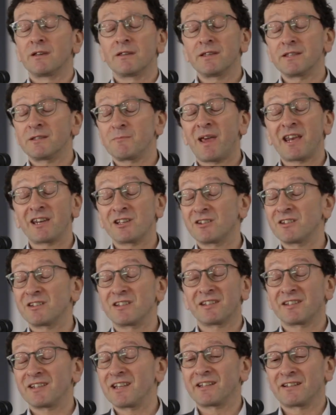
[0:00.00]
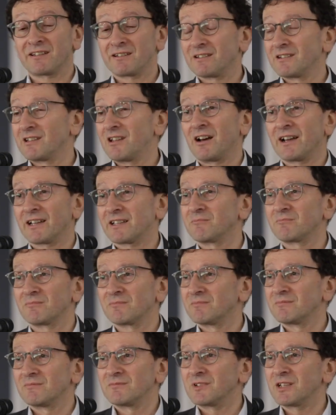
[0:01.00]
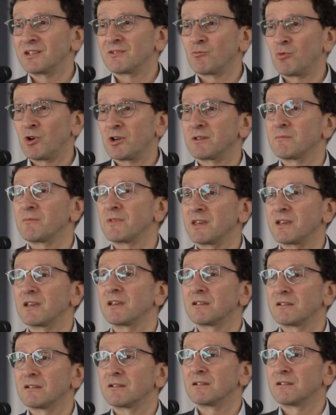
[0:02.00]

This manager just didn't like him, didn't want him there,